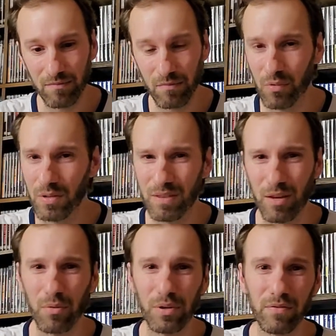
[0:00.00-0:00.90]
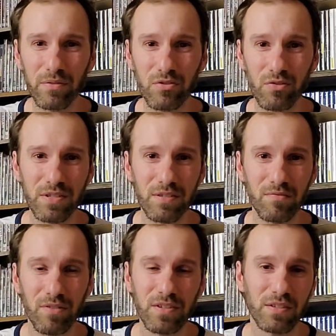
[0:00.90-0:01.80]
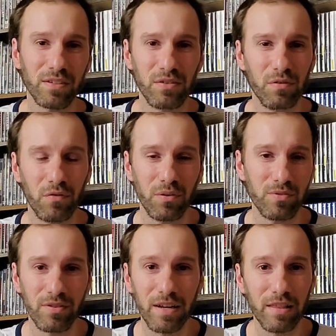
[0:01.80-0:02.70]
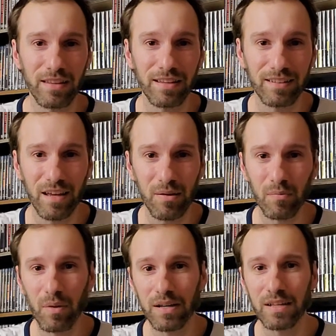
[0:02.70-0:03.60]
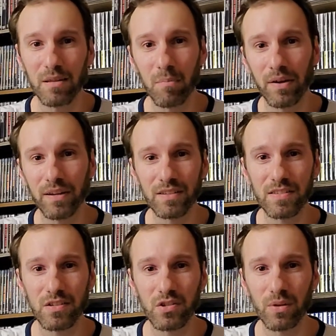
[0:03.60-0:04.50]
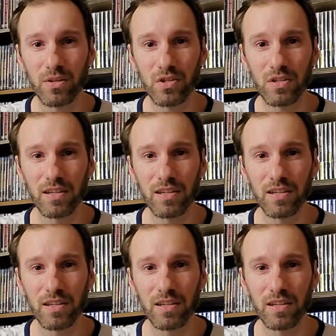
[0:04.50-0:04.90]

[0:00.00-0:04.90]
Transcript: they weren't even dressed in wrestling uniforms or anything like that. The Money in the Bank situation,